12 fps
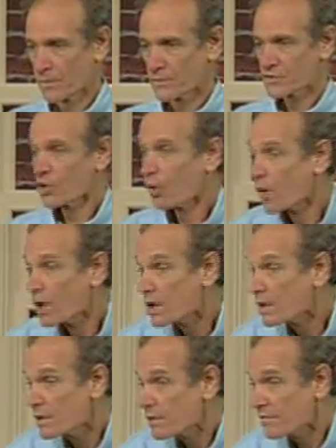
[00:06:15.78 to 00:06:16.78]
So
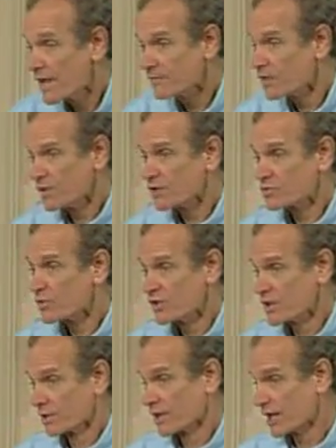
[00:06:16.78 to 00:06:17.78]
they've done this with the
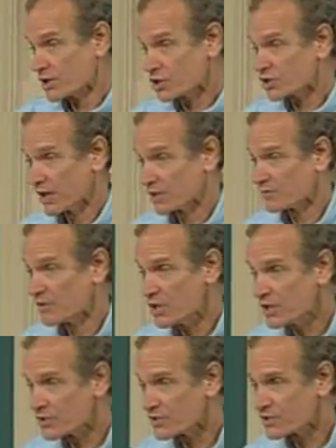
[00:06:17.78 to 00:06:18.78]
irrigation channels for
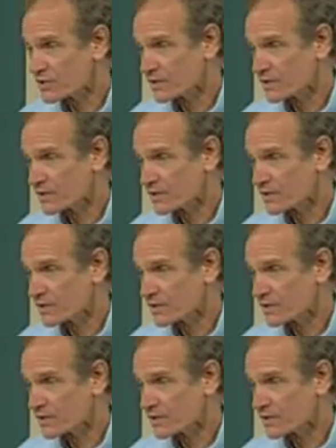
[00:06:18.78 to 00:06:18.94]
years,